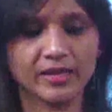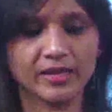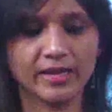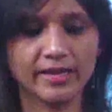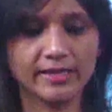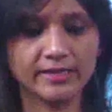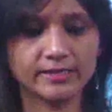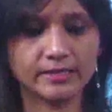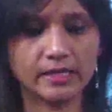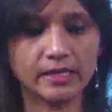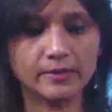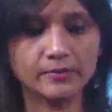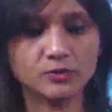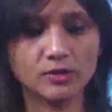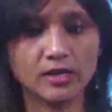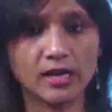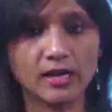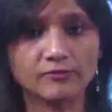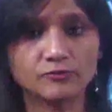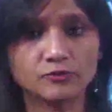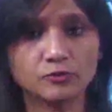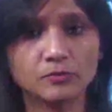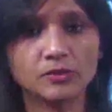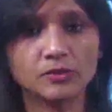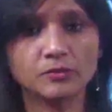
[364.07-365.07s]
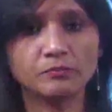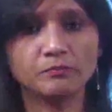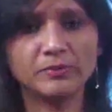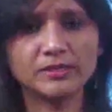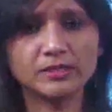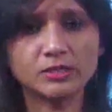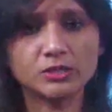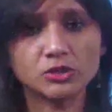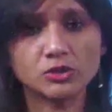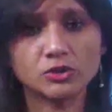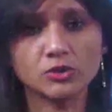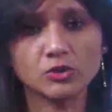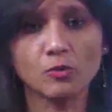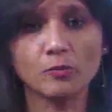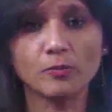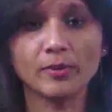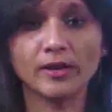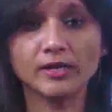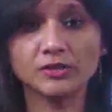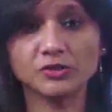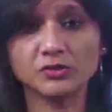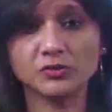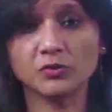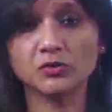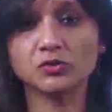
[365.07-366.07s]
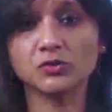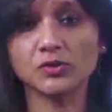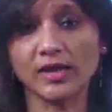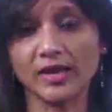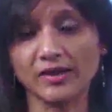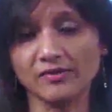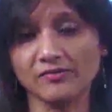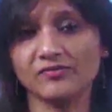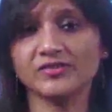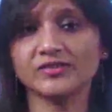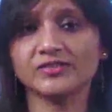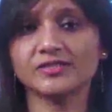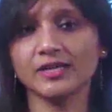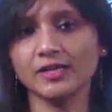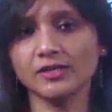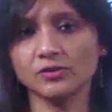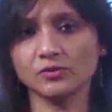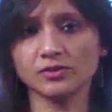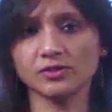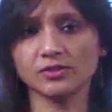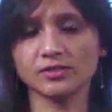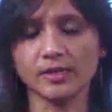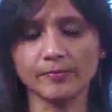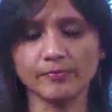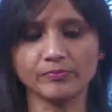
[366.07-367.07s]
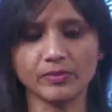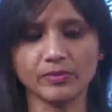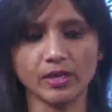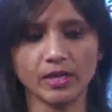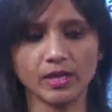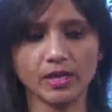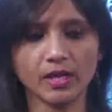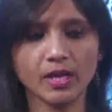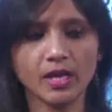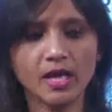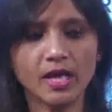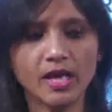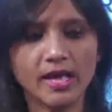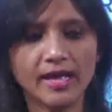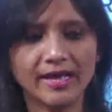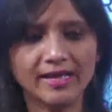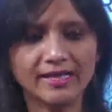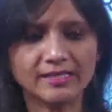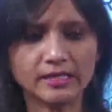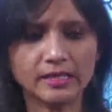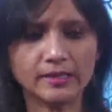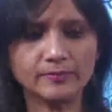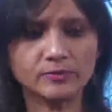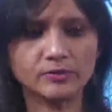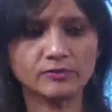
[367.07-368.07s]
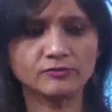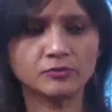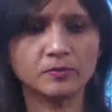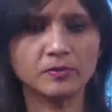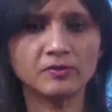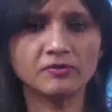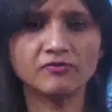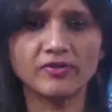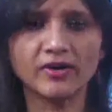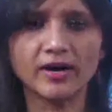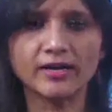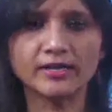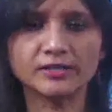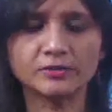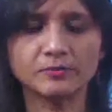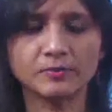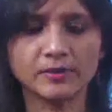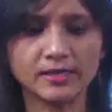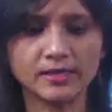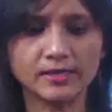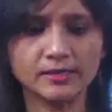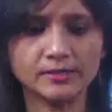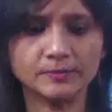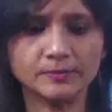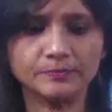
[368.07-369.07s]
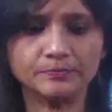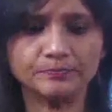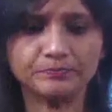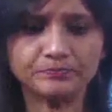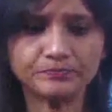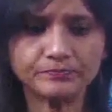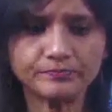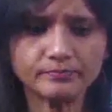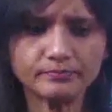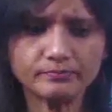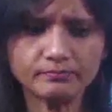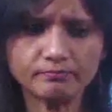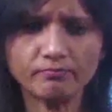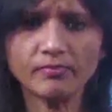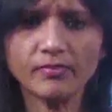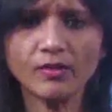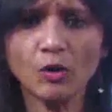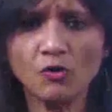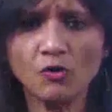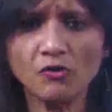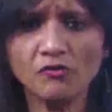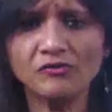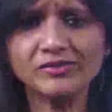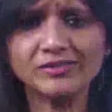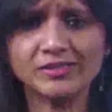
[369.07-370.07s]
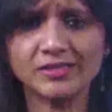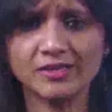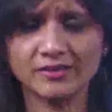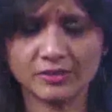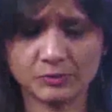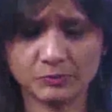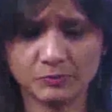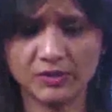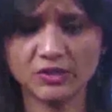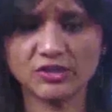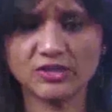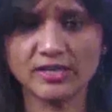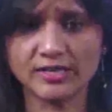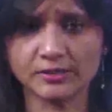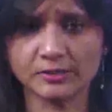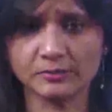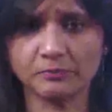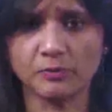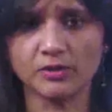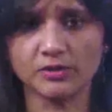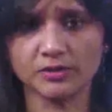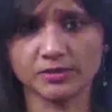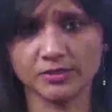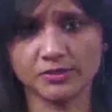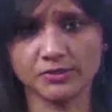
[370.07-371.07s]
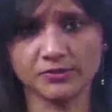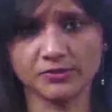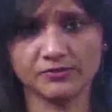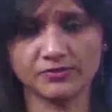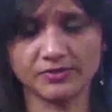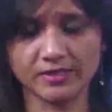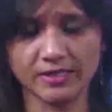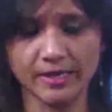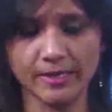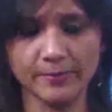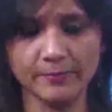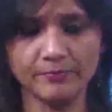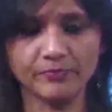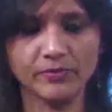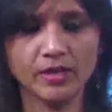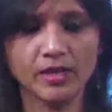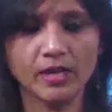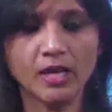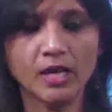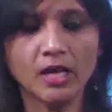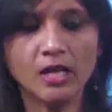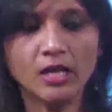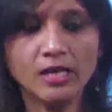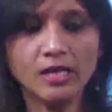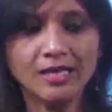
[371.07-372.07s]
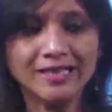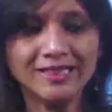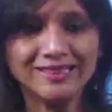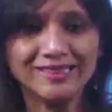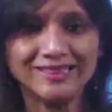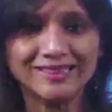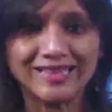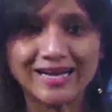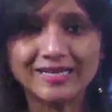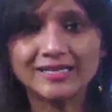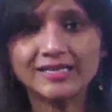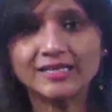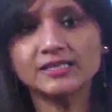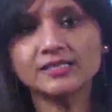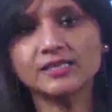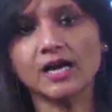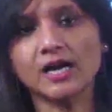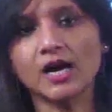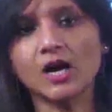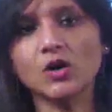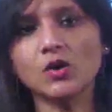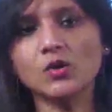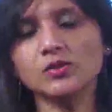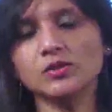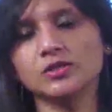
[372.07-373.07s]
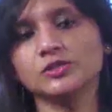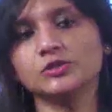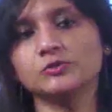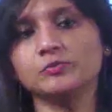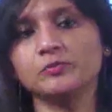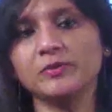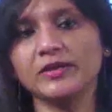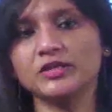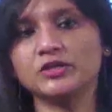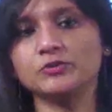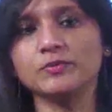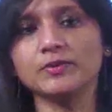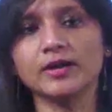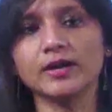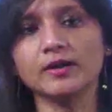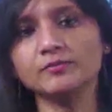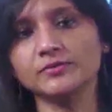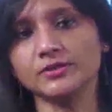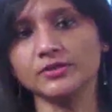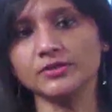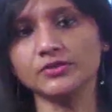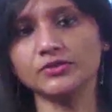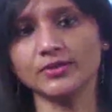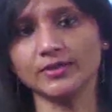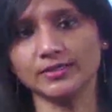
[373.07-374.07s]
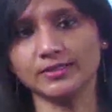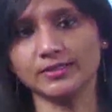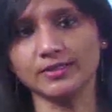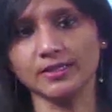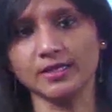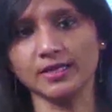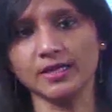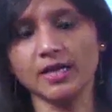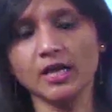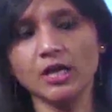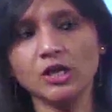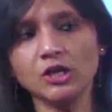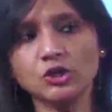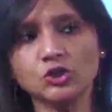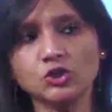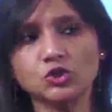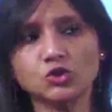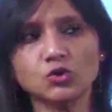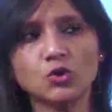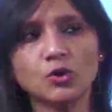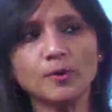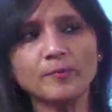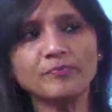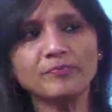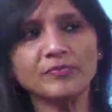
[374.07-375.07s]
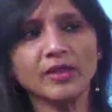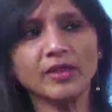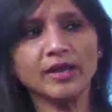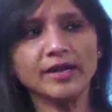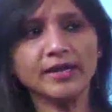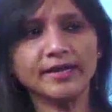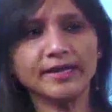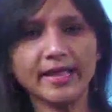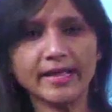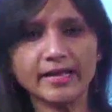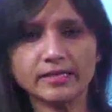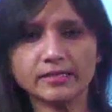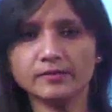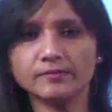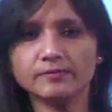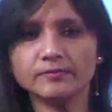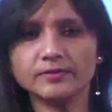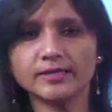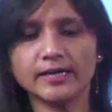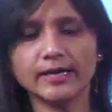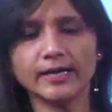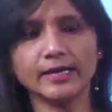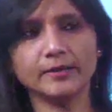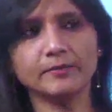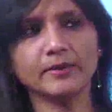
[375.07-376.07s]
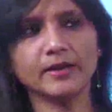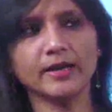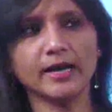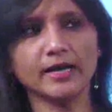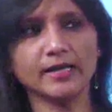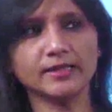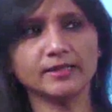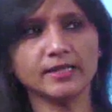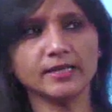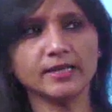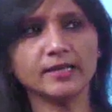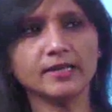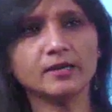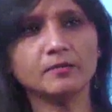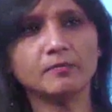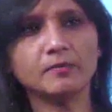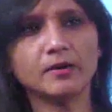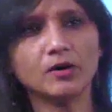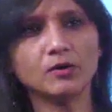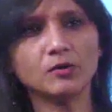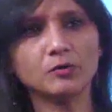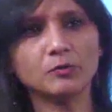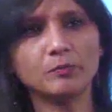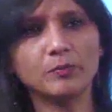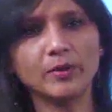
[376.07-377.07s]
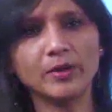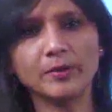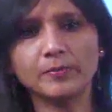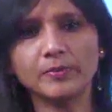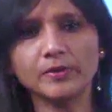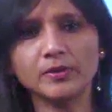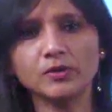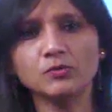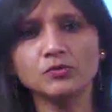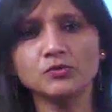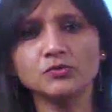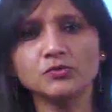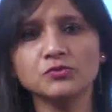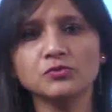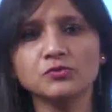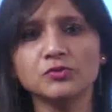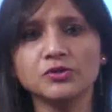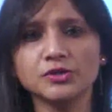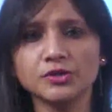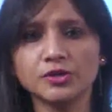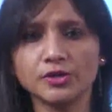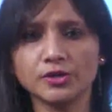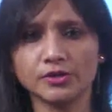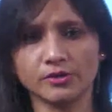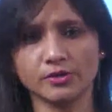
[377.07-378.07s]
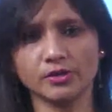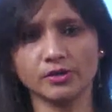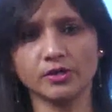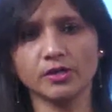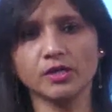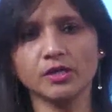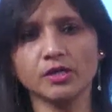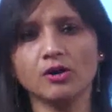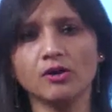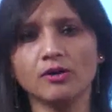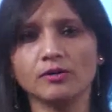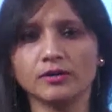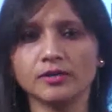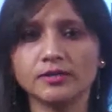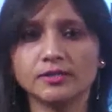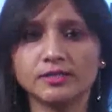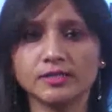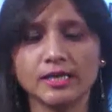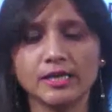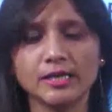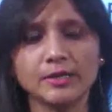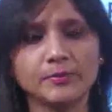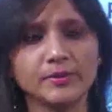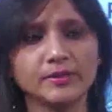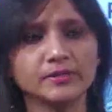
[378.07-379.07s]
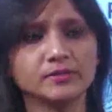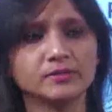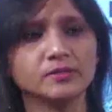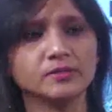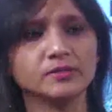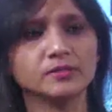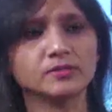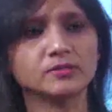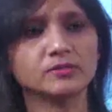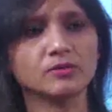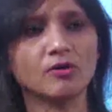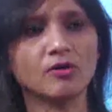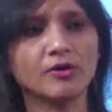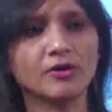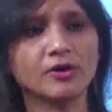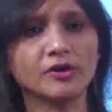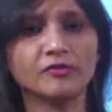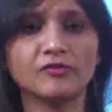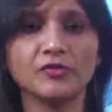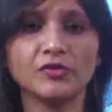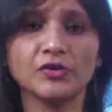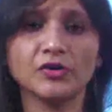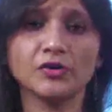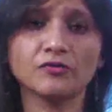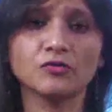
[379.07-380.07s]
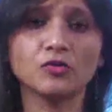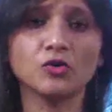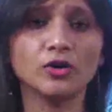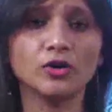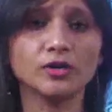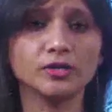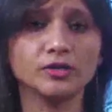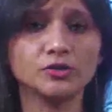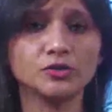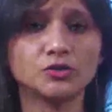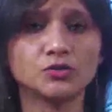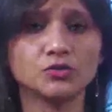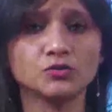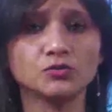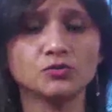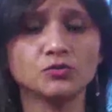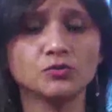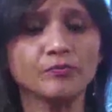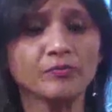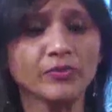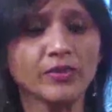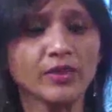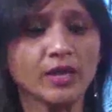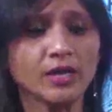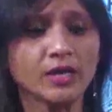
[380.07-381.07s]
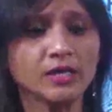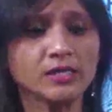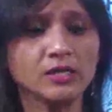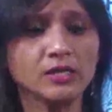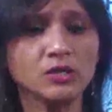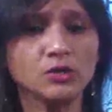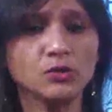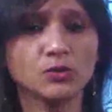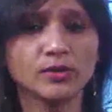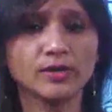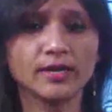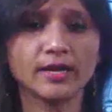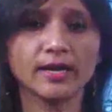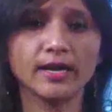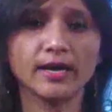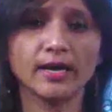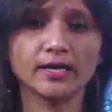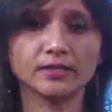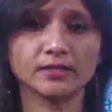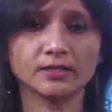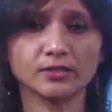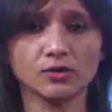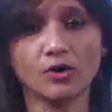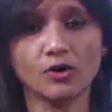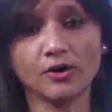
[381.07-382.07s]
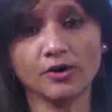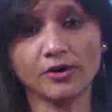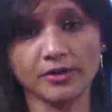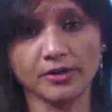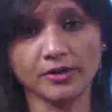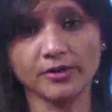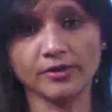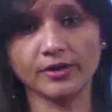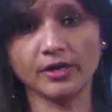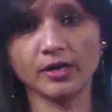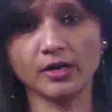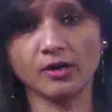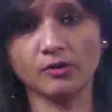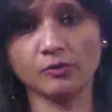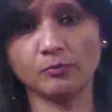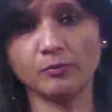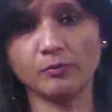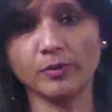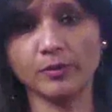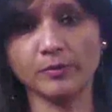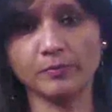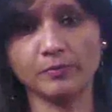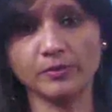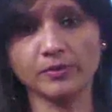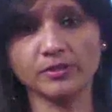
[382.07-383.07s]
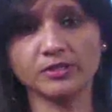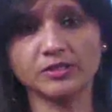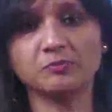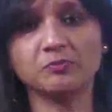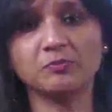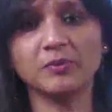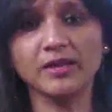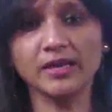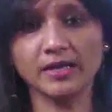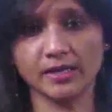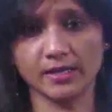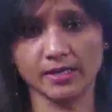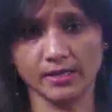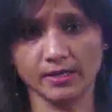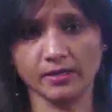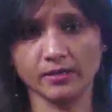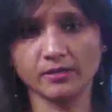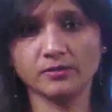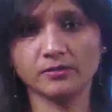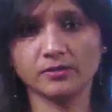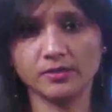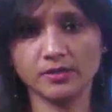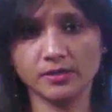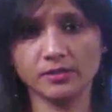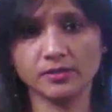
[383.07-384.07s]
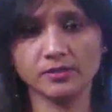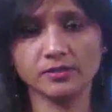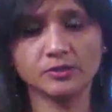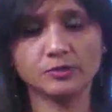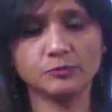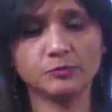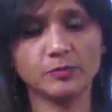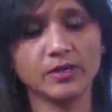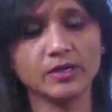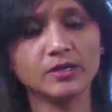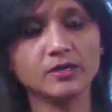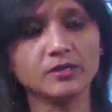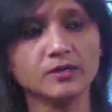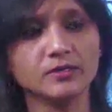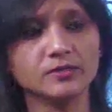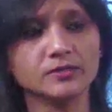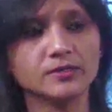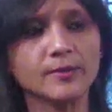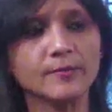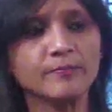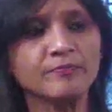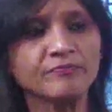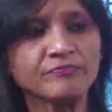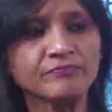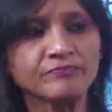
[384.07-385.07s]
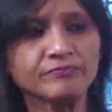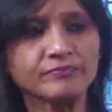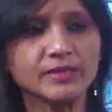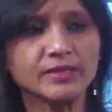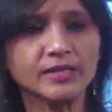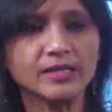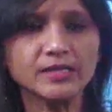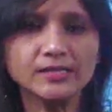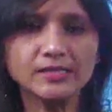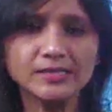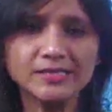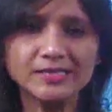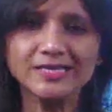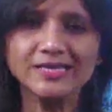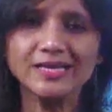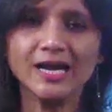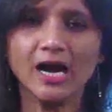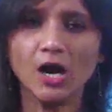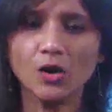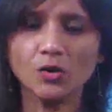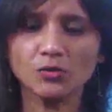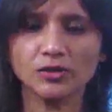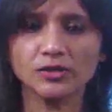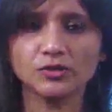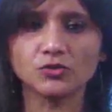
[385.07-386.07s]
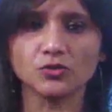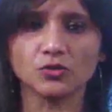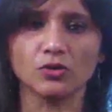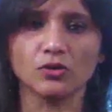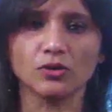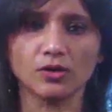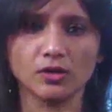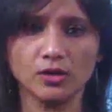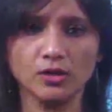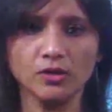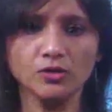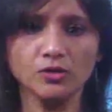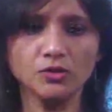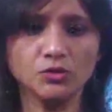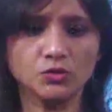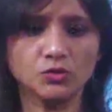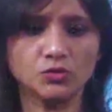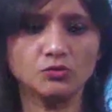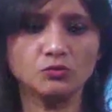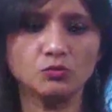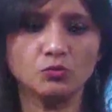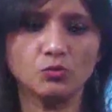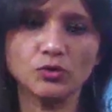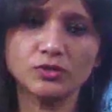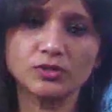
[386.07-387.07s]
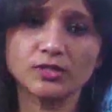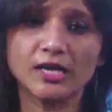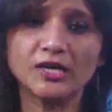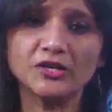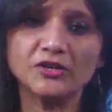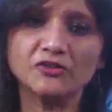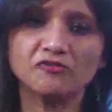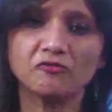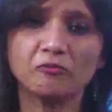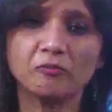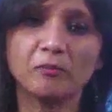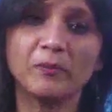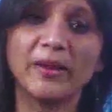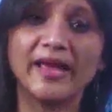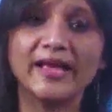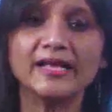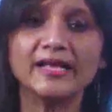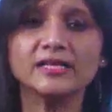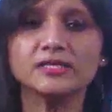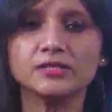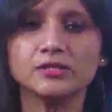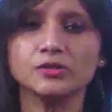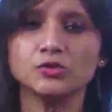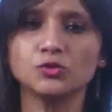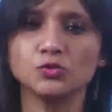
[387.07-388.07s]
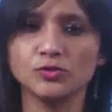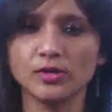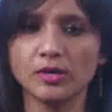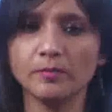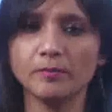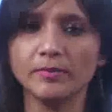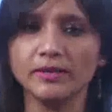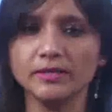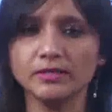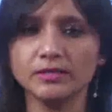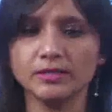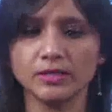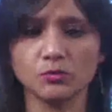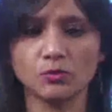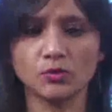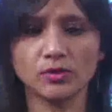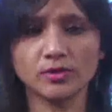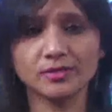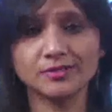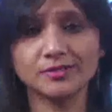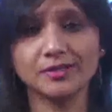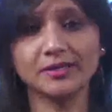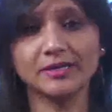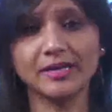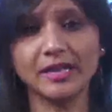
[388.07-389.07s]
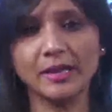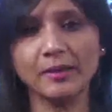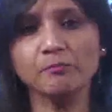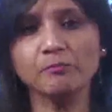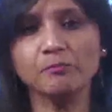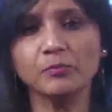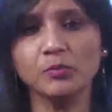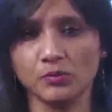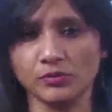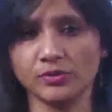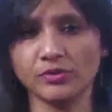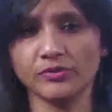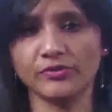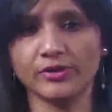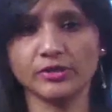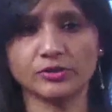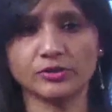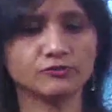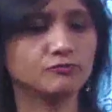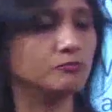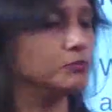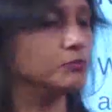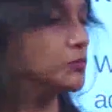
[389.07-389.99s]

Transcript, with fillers: at times you'll have to be a bit slow because you want to emphasize on something at times you have to be fast because obviously a speech has a paucity of time that is how the speech becomes interesting. So take some time and think about people who you hear on a daily basis or if you have gone into looking at or hearing out people speaking, seasoned speakers, then see how they talk. What kind of pace do they maintain? What is the tempo, the rate of